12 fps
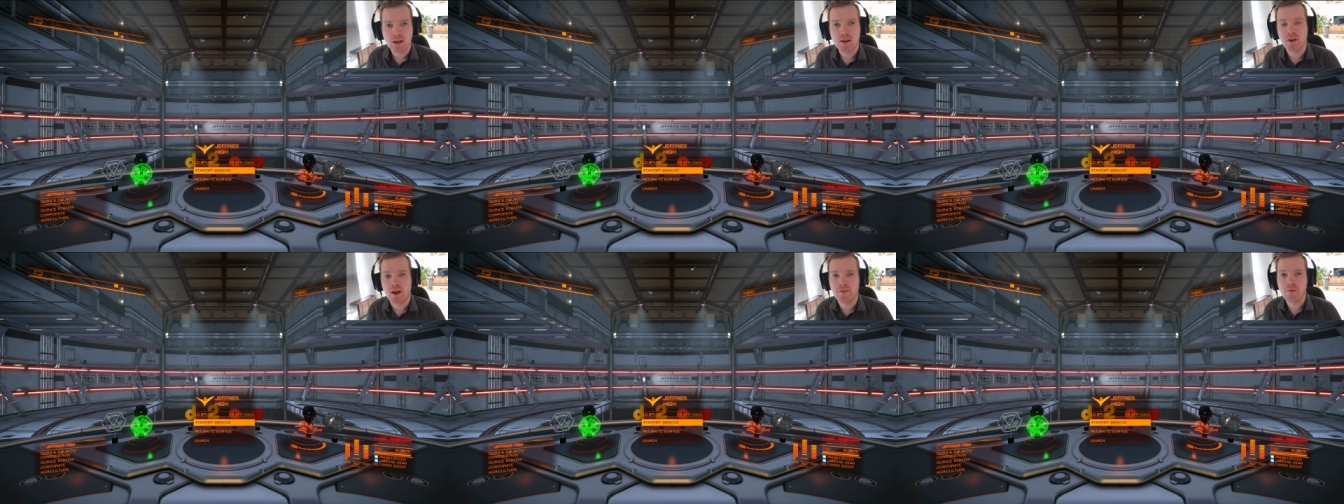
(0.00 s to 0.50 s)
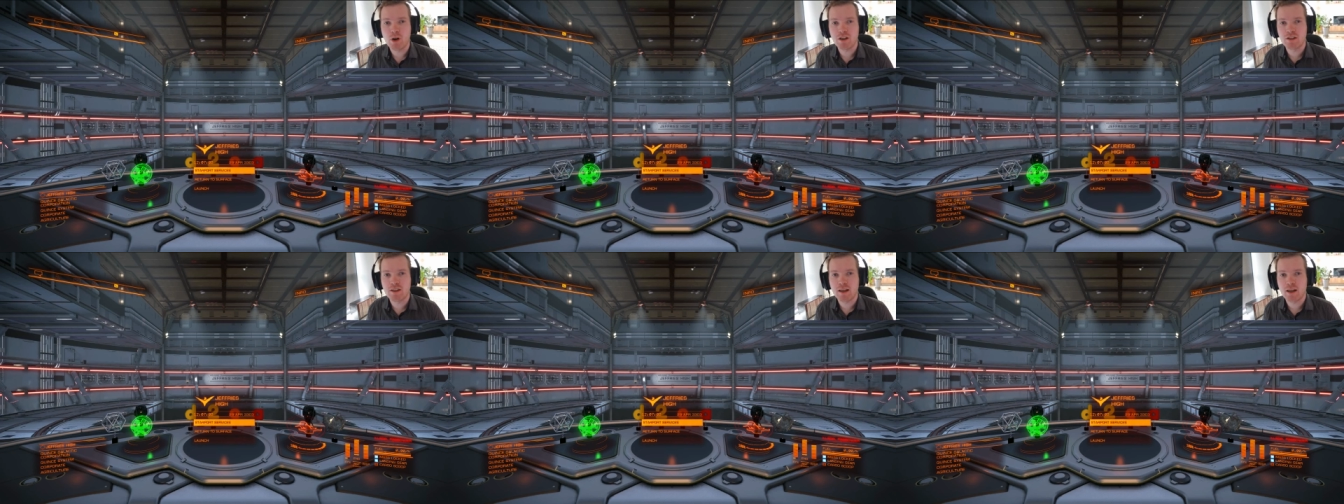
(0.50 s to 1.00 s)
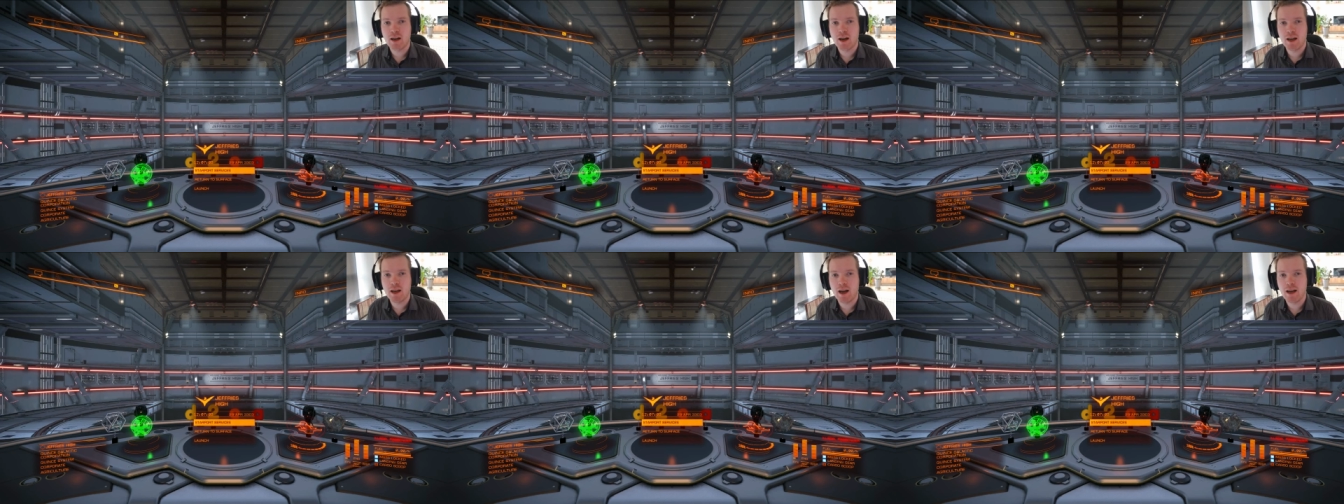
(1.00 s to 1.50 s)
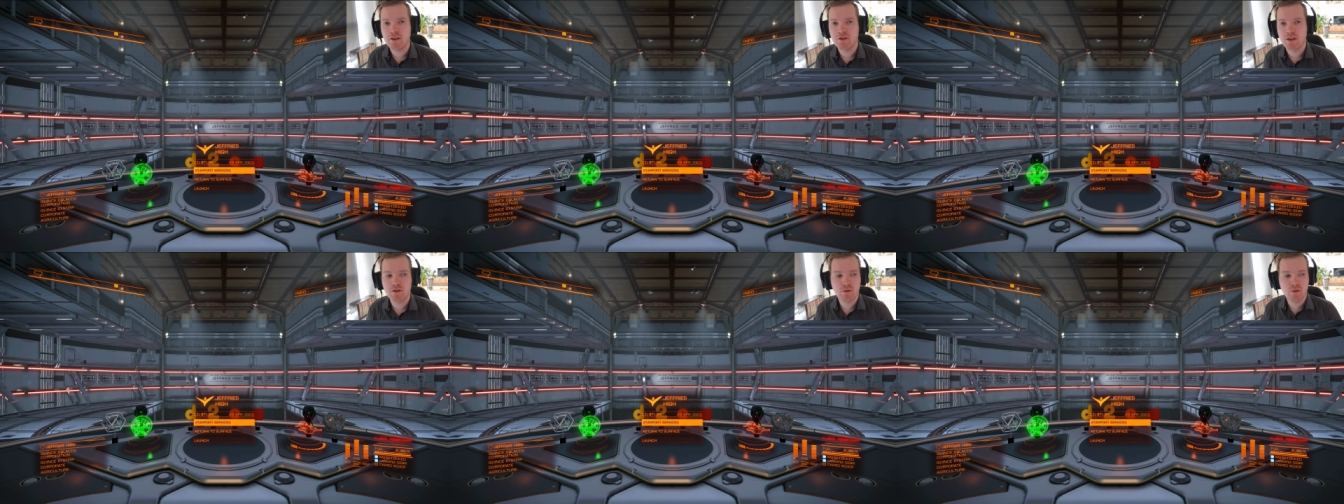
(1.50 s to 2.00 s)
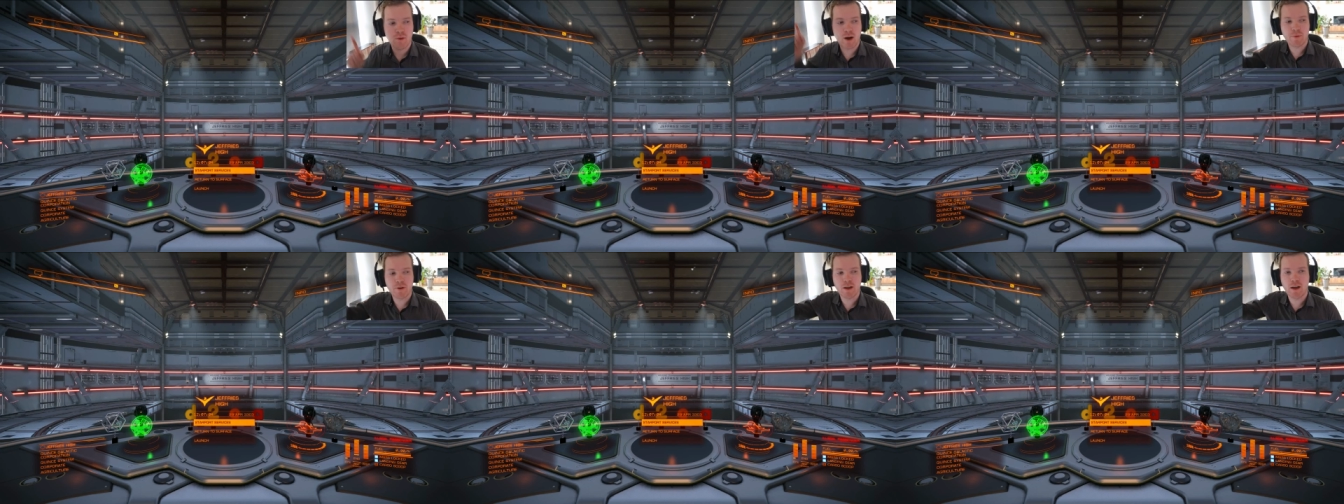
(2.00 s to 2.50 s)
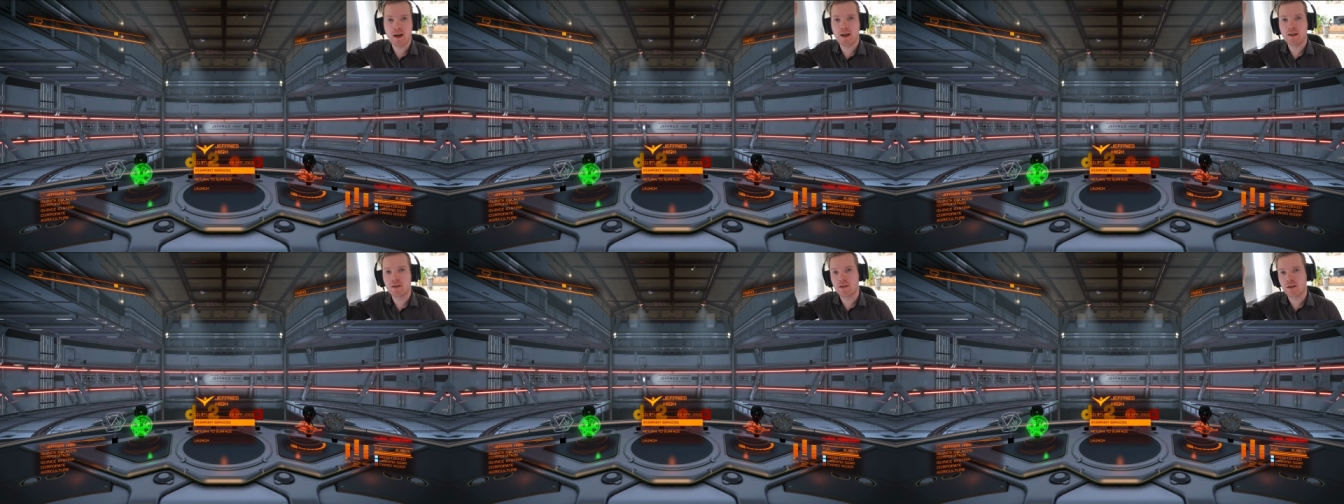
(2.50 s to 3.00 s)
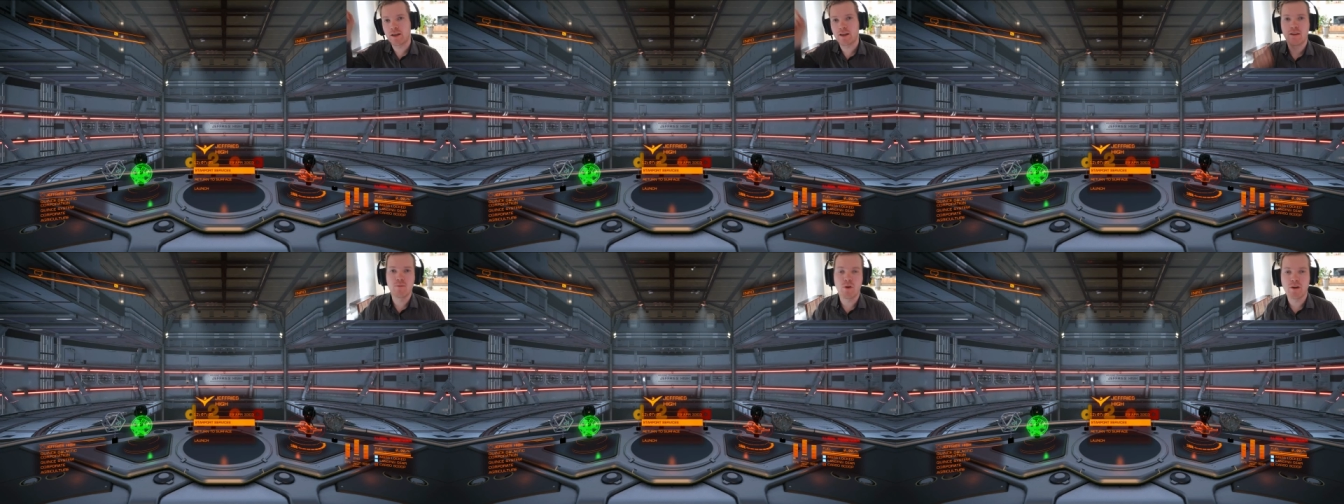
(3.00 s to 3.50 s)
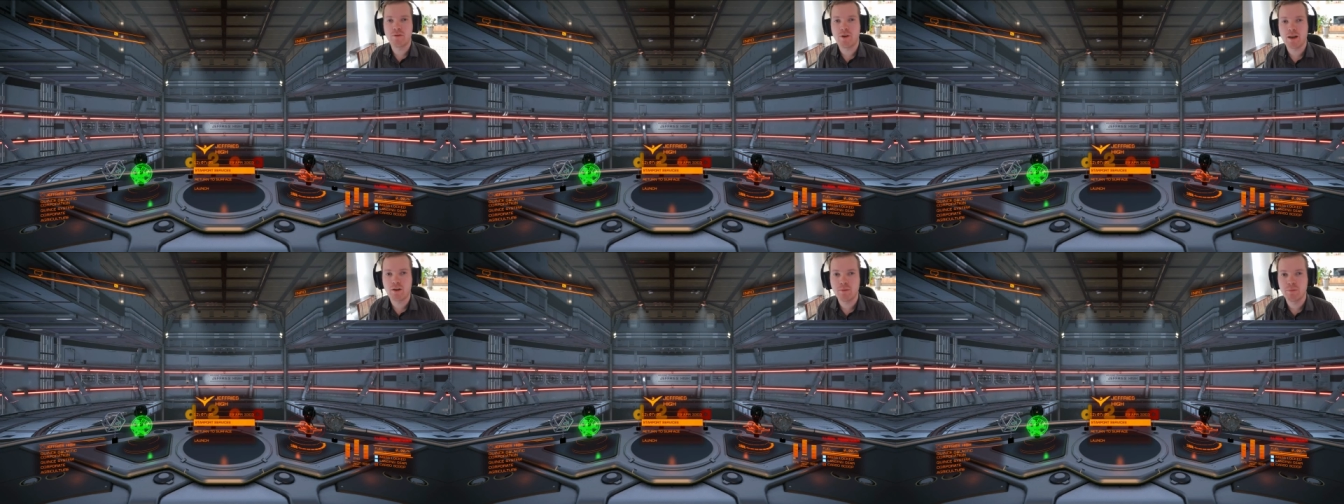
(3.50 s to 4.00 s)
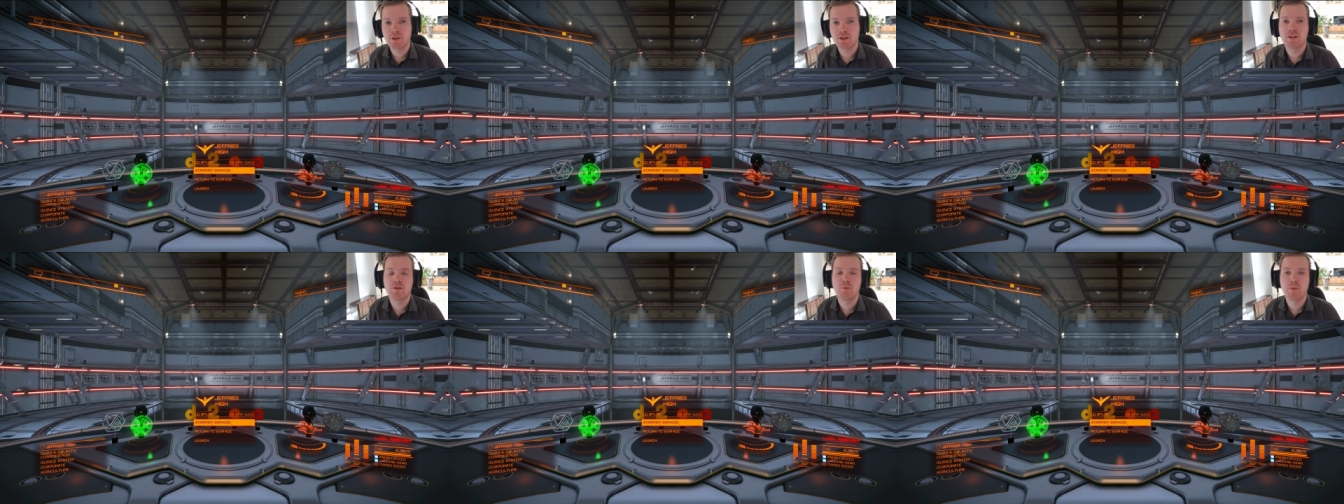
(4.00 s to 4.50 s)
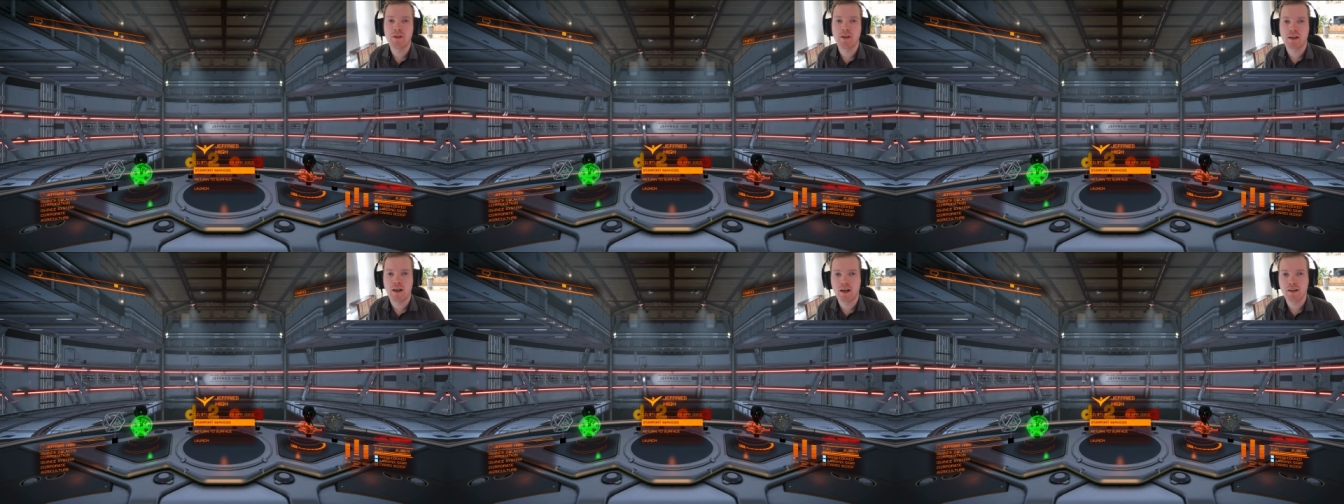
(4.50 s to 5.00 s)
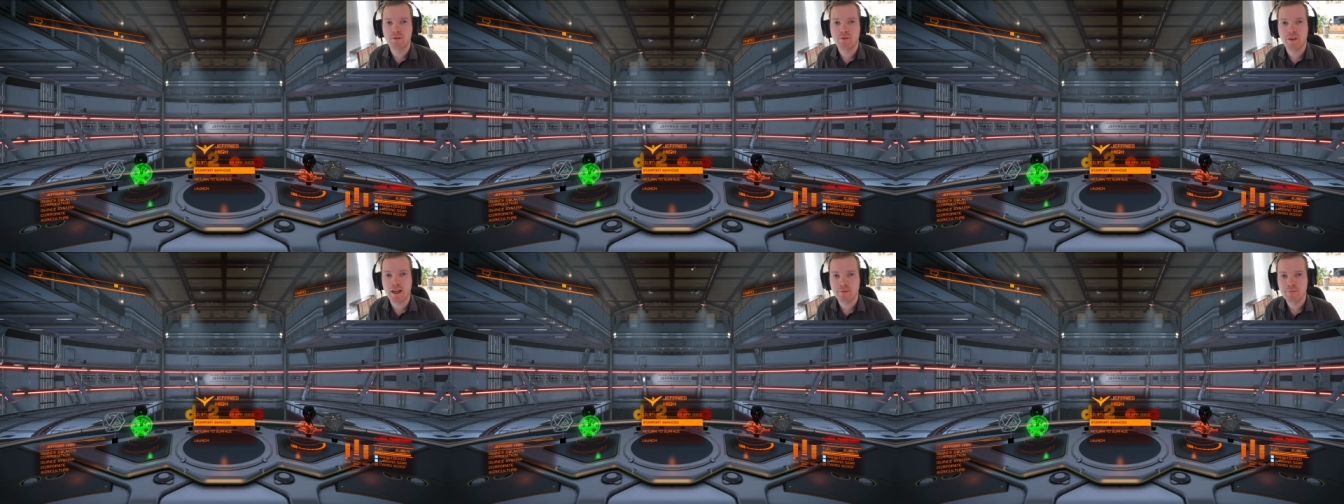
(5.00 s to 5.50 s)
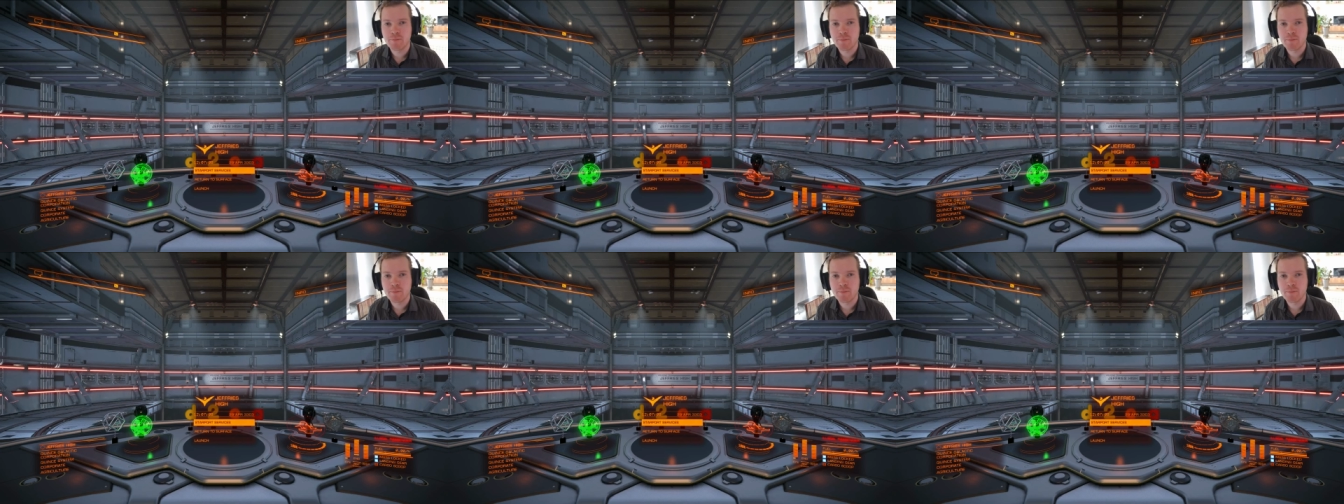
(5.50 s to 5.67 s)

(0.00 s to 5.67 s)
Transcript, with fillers: If you haven't watched that, I highly suggest you go up and uh, click the more info icon because there'll be a card for that.